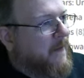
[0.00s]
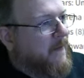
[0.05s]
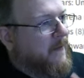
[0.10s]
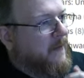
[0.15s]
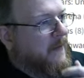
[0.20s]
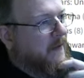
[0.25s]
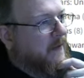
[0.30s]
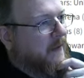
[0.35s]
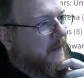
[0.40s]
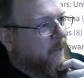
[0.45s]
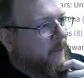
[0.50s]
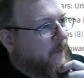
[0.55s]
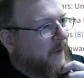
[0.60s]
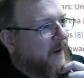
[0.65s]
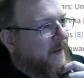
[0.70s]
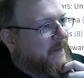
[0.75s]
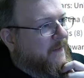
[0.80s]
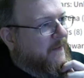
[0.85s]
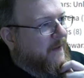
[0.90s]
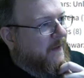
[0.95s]
the
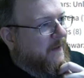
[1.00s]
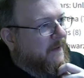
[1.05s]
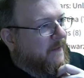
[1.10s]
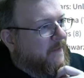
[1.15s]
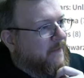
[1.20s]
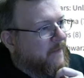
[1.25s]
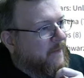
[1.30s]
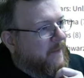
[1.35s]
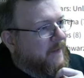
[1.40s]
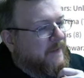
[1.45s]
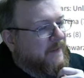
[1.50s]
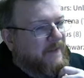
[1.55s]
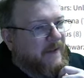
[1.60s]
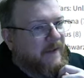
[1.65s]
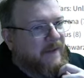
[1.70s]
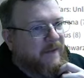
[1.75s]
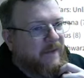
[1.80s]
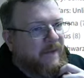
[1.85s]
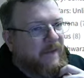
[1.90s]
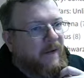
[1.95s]
right side here, release
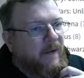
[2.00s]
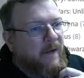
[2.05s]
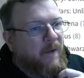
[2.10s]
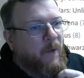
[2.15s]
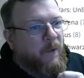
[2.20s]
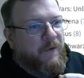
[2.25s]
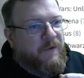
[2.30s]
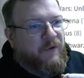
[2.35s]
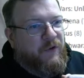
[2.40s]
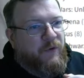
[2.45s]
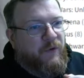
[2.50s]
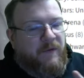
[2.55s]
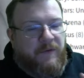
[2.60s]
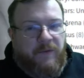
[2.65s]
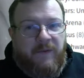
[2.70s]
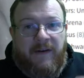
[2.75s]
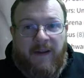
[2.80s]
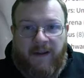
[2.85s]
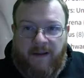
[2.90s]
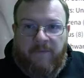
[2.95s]
date. Uh, order due is
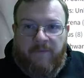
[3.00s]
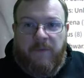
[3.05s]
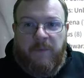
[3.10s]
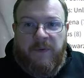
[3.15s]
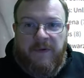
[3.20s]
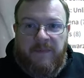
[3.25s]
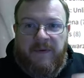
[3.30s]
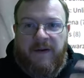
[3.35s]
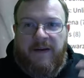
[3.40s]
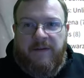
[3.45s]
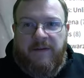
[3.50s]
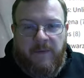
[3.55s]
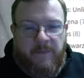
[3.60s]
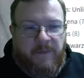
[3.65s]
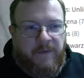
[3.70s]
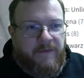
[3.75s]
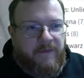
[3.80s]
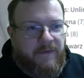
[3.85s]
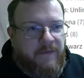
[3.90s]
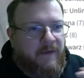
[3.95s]
when I have to put in my
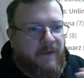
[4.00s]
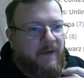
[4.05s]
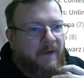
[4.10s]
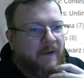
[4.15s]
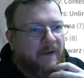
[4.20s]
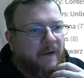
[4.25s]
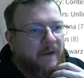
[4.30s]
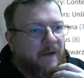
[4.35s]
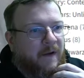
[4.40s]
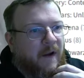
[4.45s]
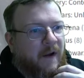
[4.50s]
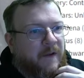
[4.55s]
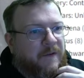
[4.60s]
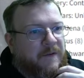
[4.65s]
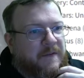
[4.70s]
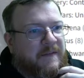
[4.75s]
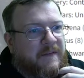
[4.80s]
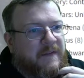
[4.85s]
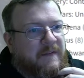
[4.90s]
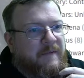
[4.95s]
numbers. Uh, so
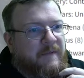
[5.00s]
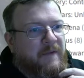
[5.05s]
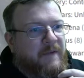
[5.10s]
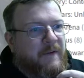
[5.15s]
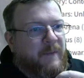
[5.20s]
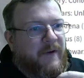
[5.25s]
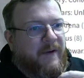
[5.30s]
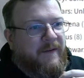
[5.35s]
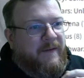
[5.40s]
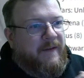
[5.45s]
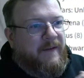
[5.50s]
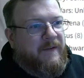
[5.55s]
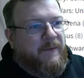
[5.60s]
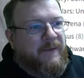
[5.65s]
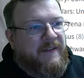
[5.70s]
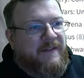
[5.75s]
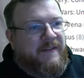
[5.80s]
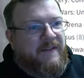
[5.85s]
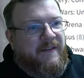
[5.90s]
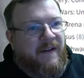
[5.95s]
you see for a product that is
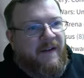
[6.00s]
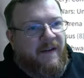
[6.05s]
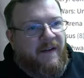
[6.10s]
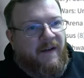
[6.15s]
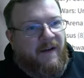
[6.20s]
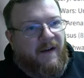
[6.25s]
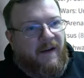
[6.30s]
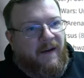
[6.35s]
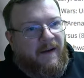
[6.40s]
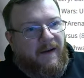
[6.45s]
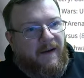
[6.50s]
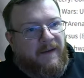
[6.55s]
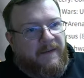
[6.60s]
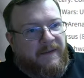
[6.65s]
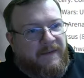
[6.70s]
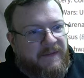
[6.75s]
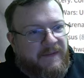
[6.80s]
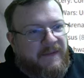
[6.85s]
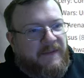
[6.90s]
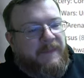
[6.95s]
releasing uh,
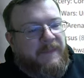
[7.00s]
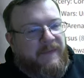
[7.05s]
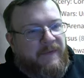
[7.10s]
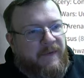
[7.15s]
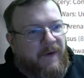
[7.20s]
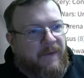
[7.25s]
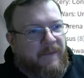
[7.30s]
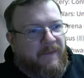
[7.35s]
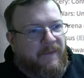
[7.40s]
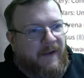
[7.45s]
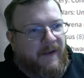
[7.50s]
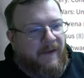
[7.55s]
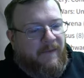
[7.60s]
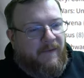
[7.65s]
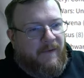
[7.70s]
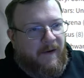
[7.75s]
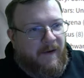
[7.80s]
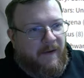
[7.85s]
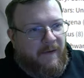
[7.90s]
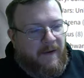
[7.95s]
six or at,
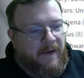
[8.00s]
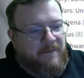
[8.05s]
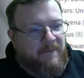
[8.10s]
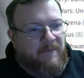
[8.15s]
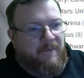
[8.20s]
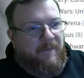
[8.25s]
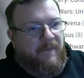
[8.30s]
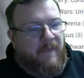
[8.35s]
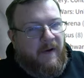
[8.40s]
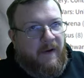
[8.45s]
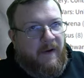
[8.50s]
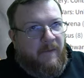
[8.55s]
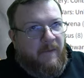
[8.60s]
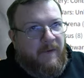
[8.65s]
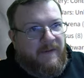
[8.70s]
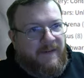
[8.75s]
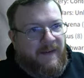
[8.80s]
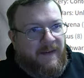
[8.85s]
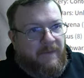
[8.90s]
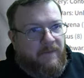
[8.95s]
uh, in uh,
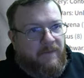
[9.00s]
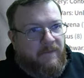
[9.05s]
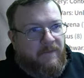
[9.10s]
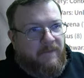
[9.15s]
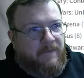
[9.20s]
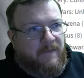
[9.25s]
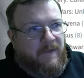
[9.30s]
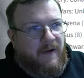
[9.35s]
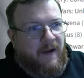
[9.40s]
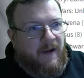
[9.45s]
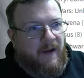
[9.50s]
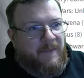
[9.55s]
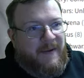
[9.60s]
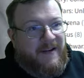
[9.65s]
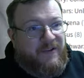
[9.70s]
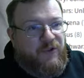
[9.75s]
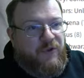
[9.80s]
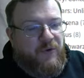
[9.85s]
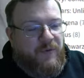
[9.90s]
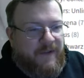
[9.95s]
what's that? Uh, May
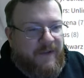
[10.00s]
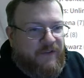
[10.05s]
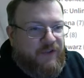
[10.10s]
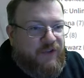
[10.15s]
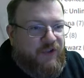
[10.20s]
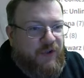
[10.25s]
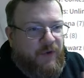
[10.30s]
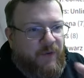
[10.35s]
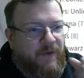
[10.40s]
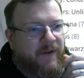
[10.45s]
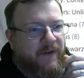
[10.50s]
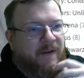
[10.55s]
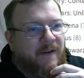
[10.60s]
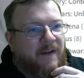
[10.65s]
June. That's June,